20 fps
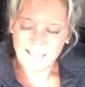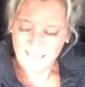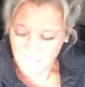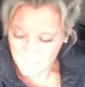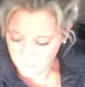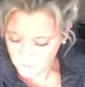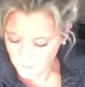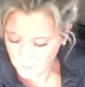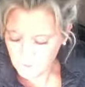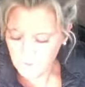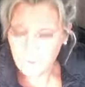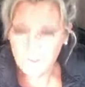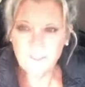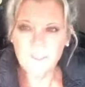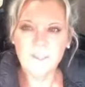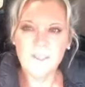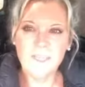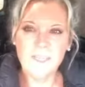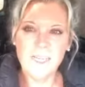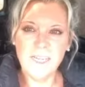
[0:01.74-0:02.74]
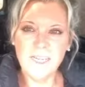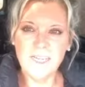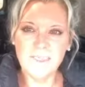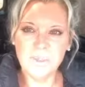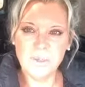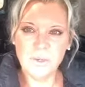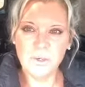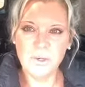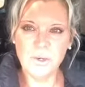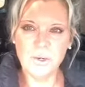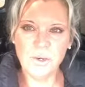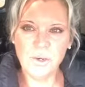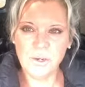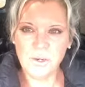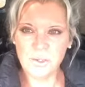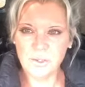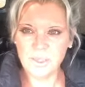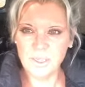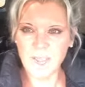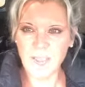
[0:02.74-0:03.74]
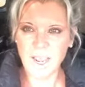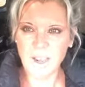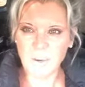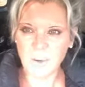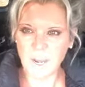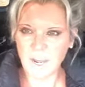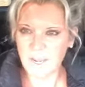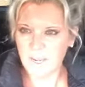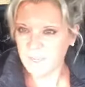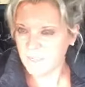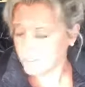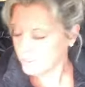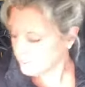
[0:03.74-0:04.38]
Hello, online crew. How are